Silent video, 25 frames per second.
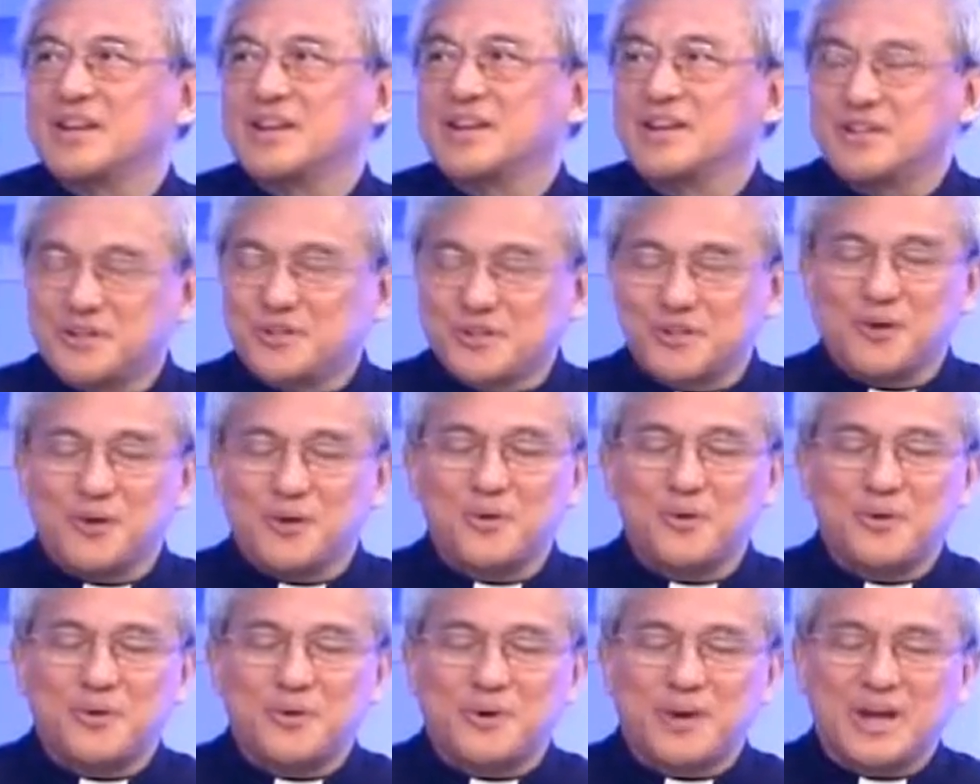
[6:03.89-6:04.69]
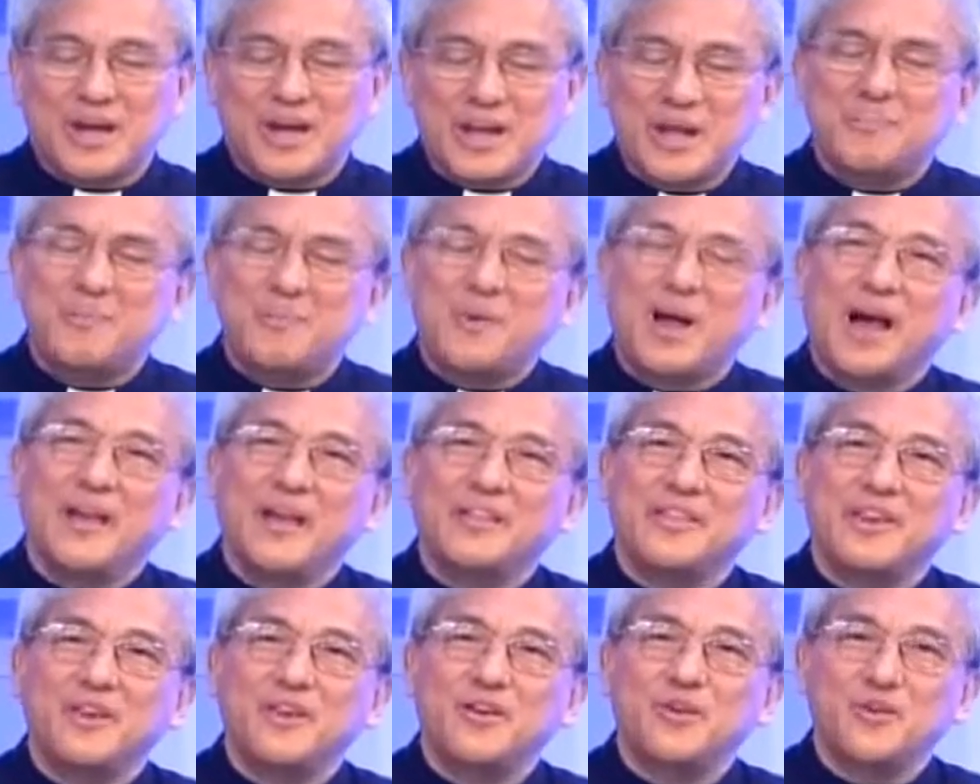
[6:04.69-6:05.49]
So keep God
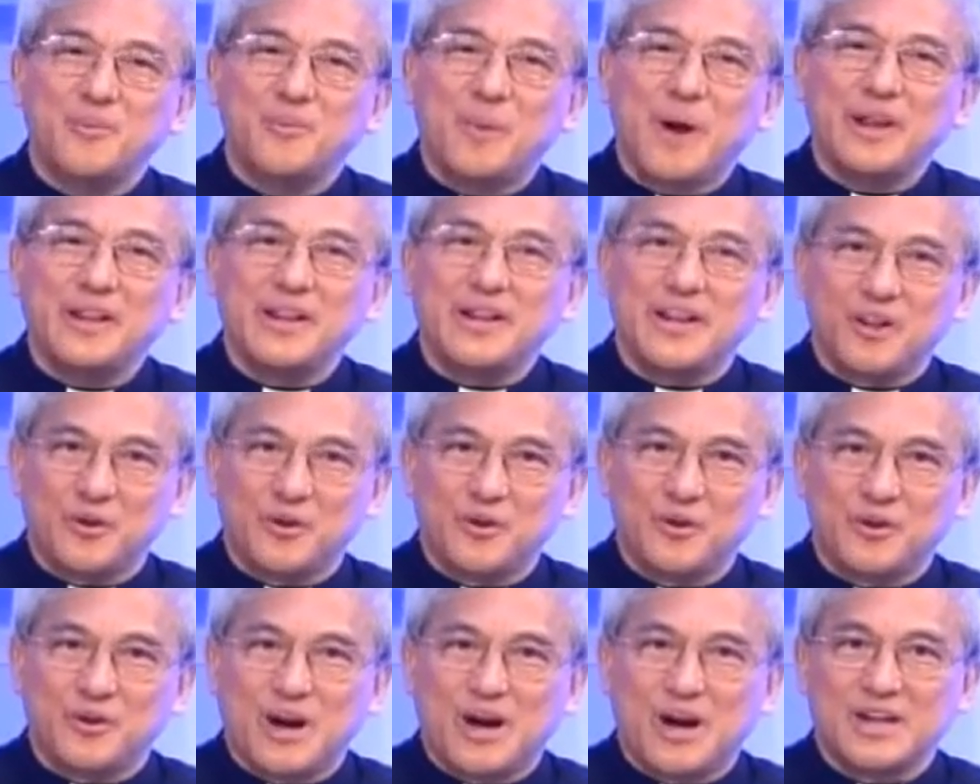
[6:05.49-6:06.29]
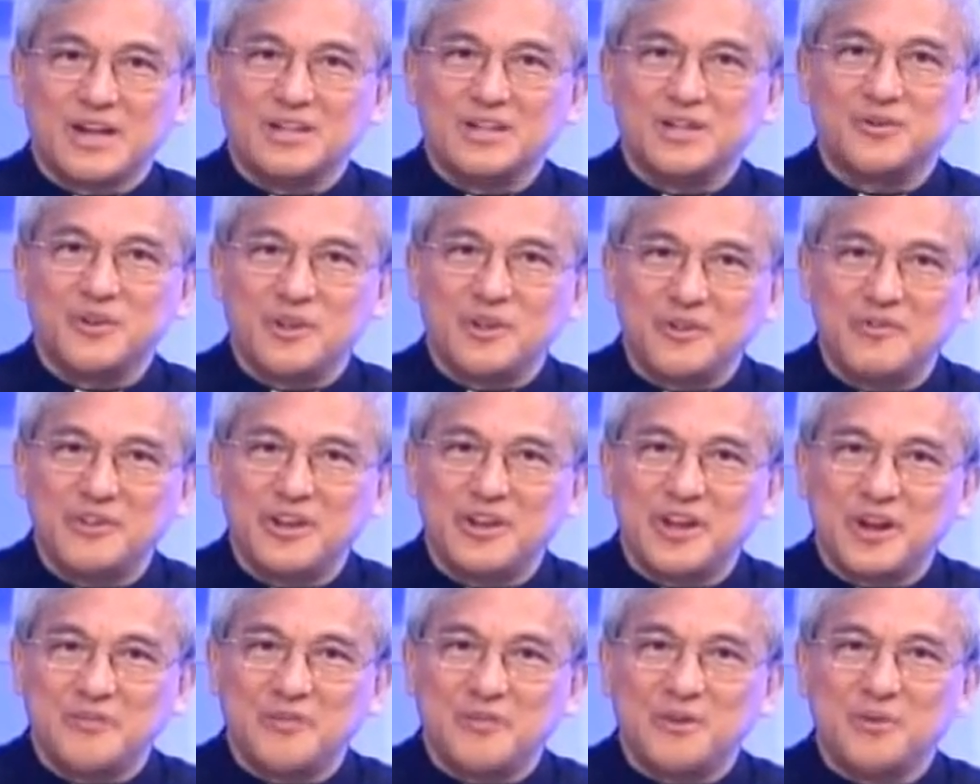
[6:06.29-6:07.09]
in your mind and in your hearts. Good
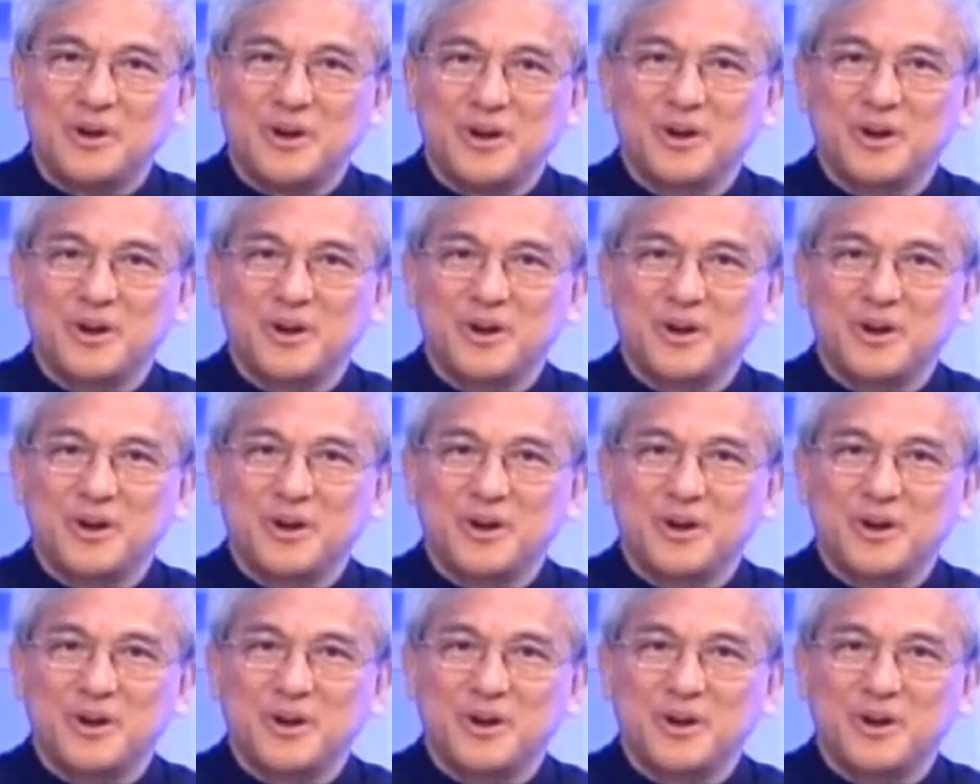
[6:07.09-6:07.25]
evening, everyone.